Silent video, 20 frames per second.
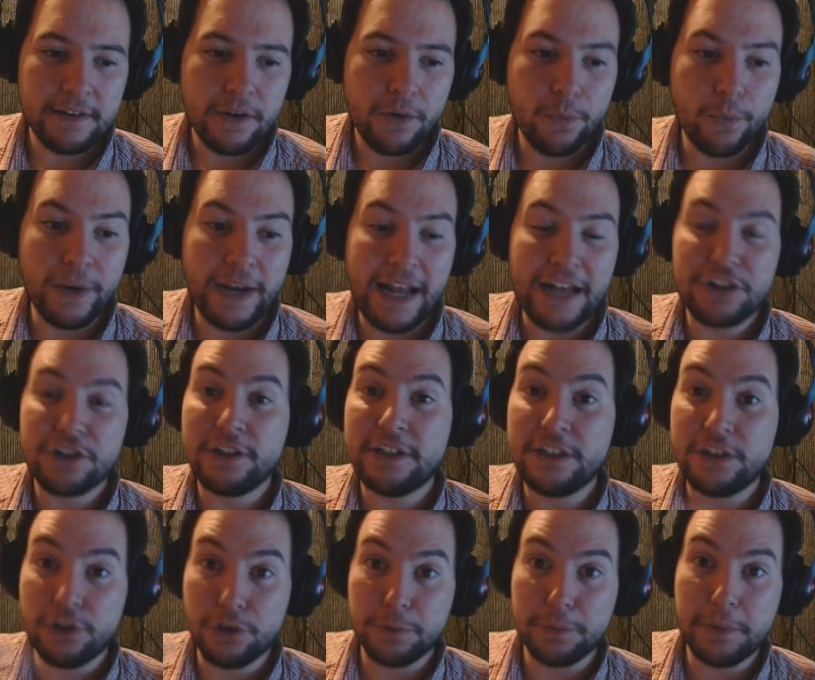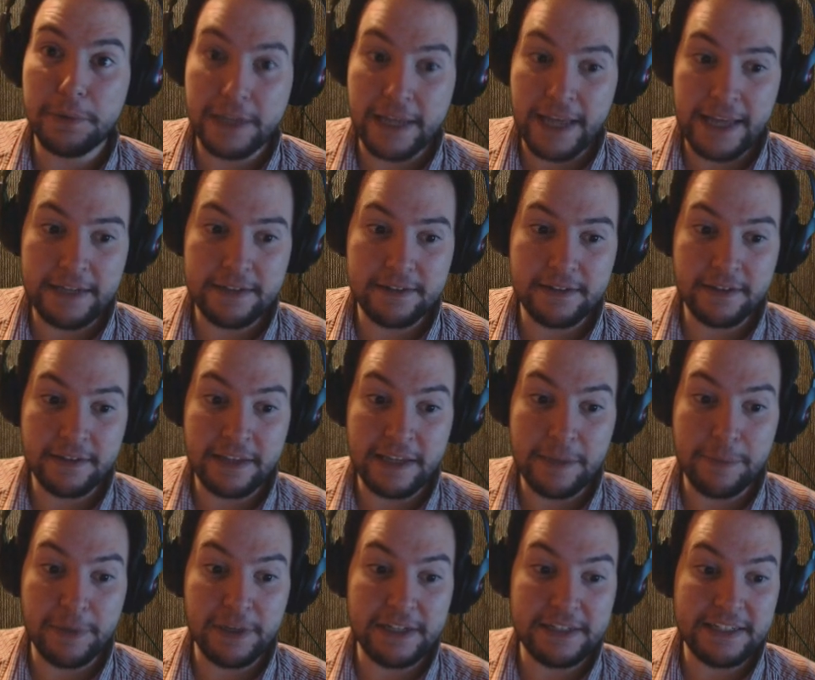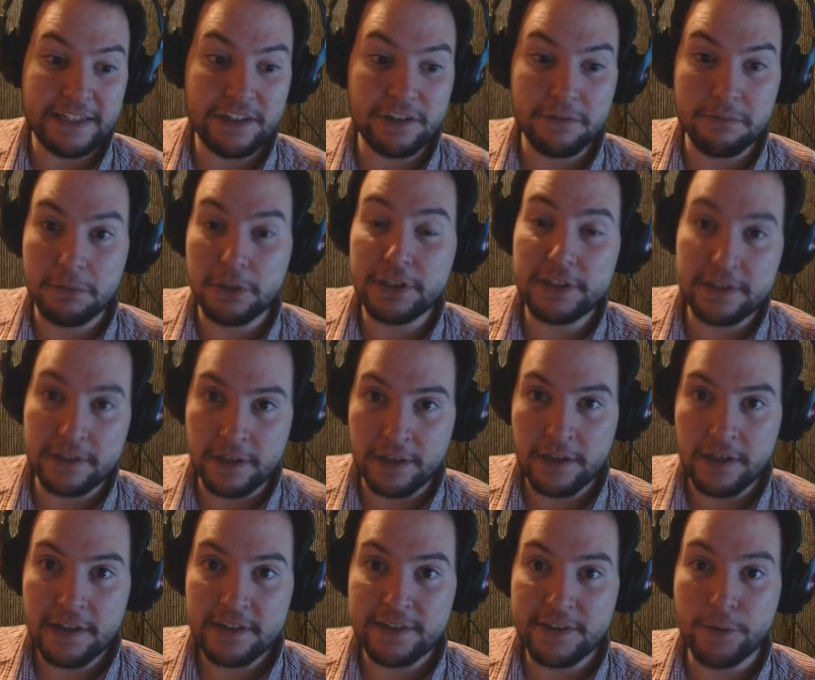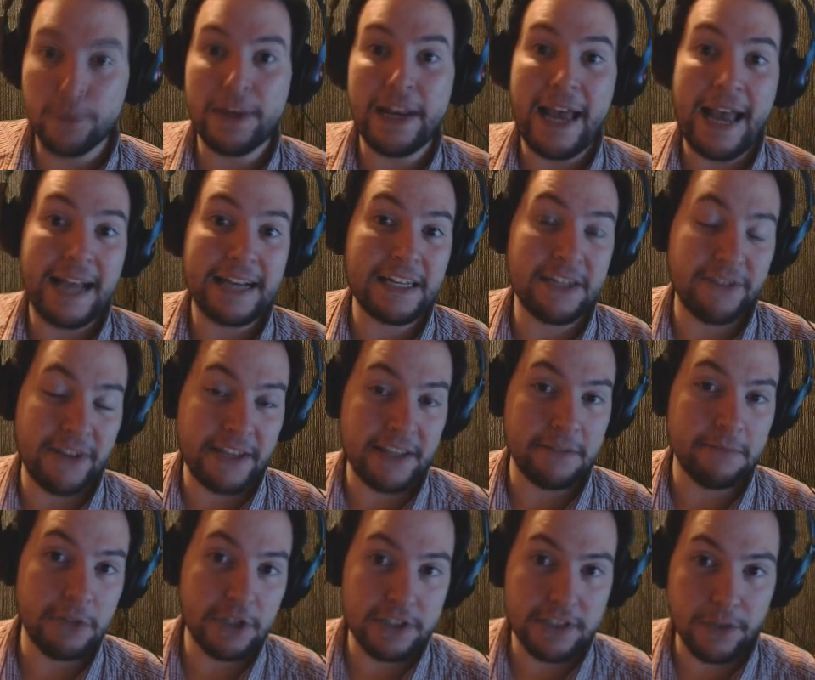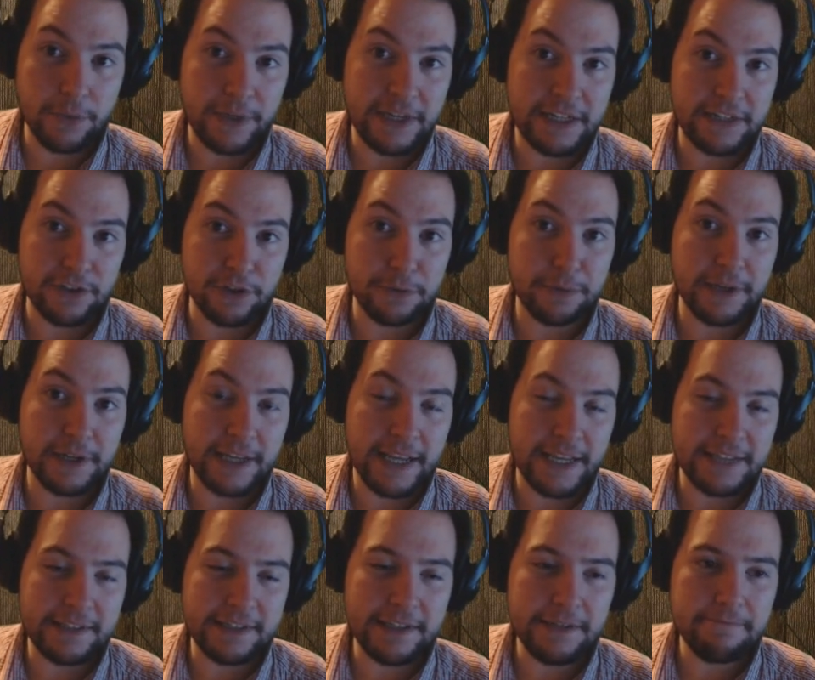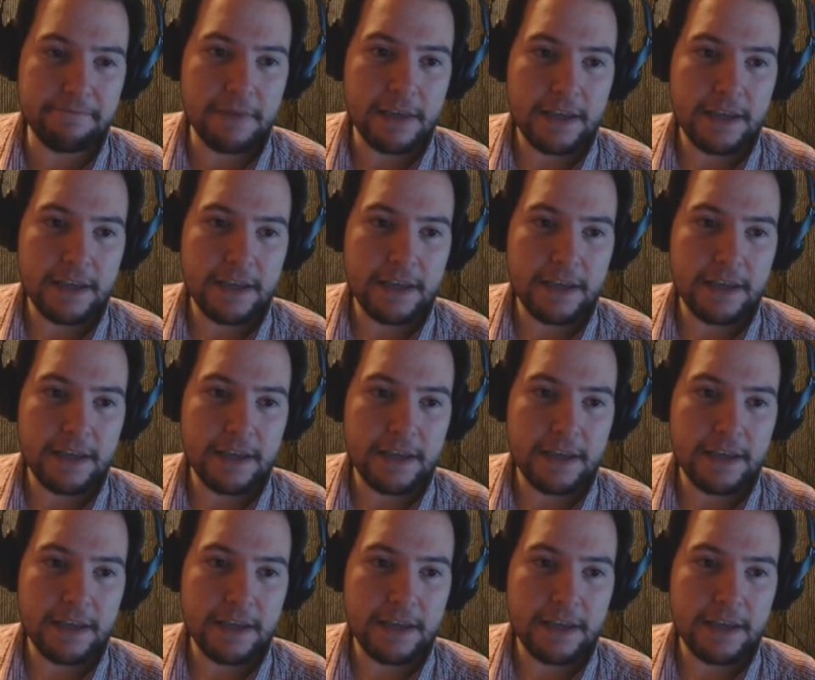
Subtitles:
will actually duplicate the ability to muster. So will it activate the muster when it duplicates it?